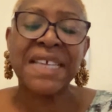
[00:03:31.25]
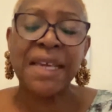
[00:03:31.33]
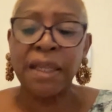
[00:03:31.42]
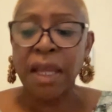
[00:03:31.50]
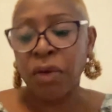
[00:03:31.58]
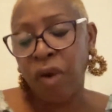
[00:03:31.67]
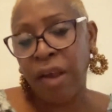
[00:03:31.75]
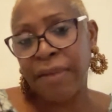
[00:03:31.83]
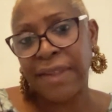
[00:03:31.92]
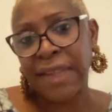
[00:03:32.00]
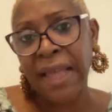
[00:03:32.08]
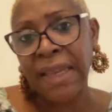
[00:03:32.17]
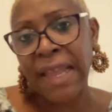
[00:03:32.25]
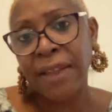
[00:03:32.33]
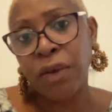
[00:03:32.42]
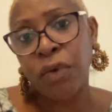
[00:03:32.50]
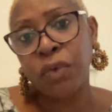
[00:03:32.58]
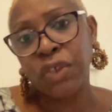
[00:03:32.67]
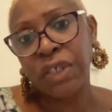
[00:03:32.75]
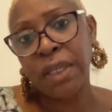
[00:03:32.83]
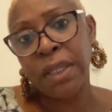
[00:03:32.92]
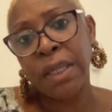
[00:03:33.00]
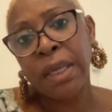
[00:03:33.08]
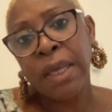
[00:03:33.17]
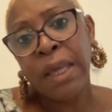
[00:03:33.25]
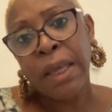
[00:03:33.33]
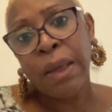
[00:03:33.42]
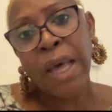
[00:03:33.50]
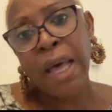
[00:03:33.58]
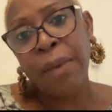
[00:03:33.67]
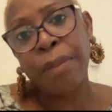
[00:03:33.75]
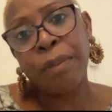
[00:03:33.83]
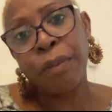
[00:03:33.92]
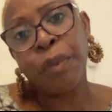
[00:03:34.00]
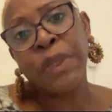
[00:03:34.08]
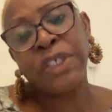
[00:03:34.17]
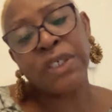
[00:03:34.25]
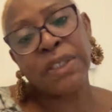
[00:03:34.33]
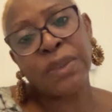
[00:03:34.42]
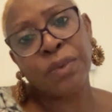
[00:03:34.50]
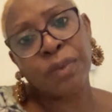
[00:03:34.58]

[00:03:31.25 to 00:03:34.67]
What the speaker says: taken across the Atlantic Ocean, which is